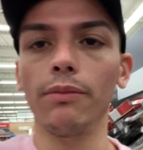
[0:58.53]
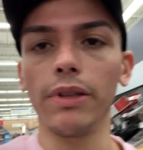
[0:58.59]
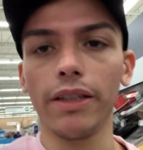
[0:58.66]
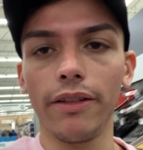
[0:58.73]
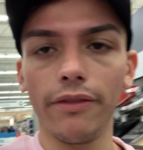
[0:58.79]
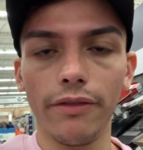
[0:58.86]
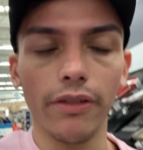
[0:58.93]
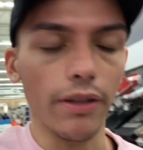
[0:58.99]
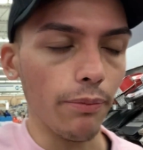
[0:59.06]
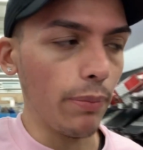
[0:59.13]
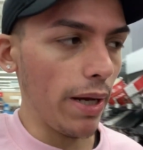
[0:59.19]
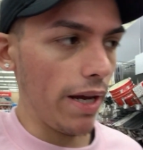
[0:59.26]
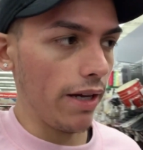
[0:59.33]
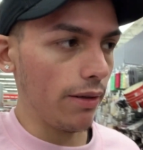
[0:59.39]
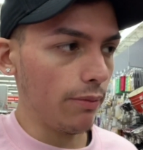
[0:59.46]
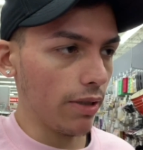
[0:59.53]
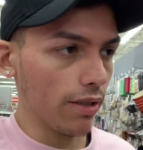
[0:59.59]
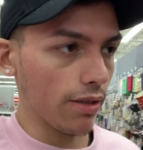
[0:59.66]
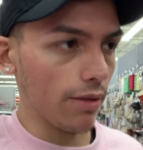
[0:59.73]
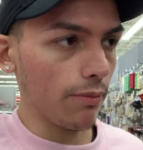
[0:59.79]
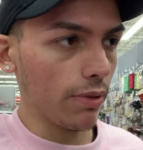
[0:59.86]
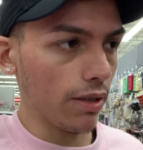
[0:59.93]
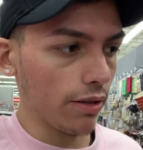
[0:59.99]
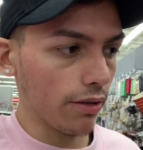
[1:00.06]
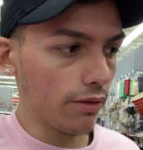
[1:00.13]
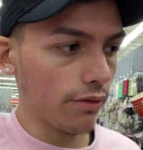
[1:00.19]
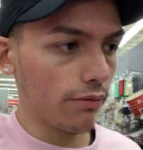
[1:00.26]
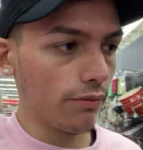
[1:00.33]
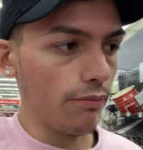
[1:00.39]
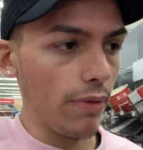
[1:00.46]
I'm looking for a pan because I'm gonna
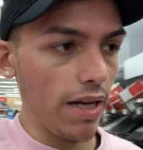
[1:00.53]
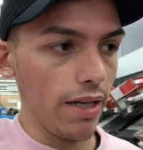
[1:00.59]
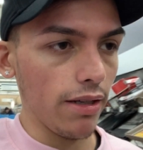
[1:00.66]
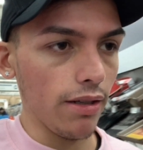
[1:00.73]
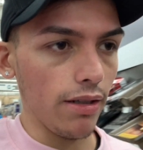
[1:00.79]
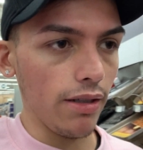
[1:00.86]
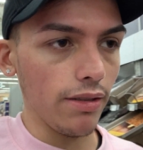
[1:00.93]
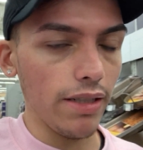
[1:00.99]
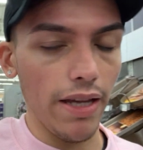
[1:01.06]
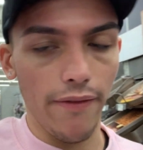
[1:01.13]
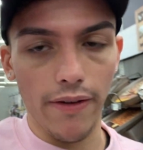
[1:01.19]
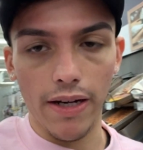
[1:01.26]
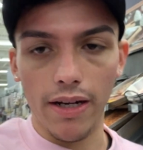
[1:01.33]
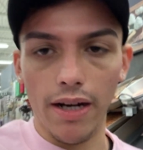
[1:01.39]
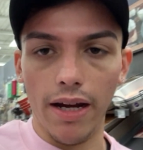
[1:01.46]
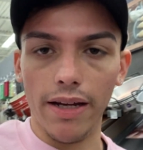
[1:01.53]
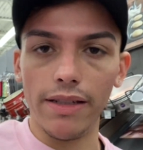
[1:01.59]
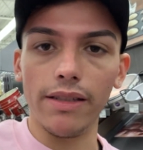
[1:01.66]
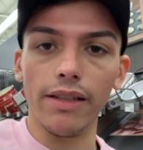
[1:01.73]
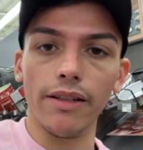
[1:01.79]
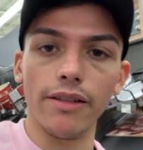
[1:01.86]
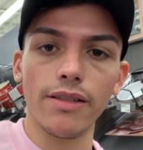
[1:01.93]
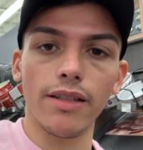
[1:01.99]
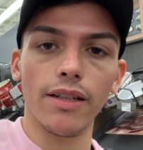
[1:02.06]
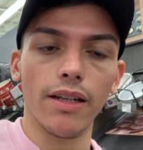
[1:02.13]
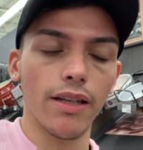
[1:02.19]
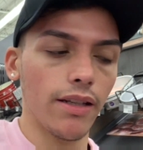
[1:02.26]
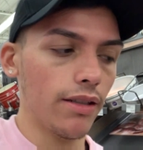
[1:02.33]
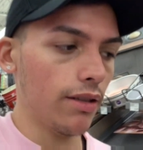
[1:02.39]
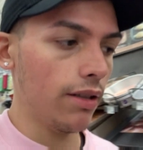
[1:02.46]
make David and I dinner
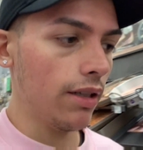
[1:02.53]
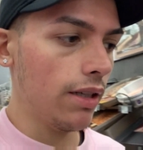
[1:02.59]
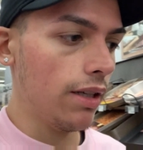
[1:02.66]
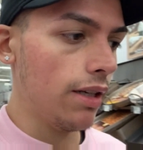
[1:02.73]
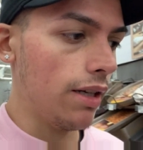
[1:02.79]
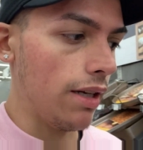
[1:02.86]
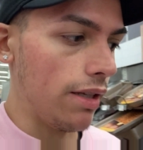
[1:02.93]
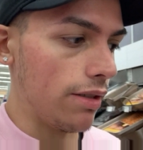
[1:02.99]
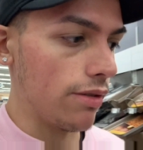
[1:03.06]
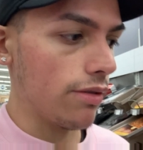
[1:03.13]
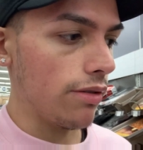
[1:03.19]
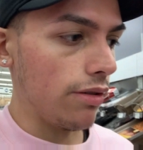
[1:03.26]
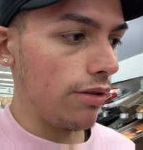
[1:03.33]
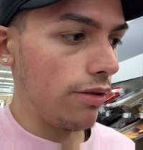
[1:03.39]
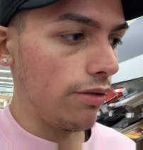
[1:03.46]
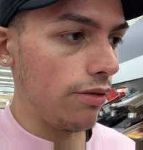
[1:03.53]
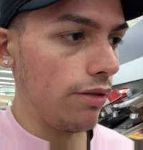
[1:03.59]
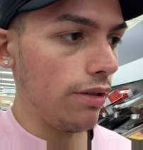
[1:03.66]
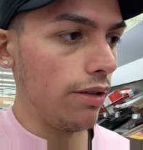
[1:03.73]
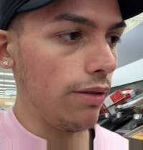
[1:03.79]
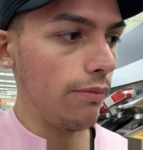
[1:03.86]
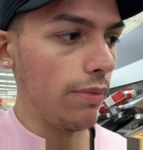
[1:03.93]
tonight, and so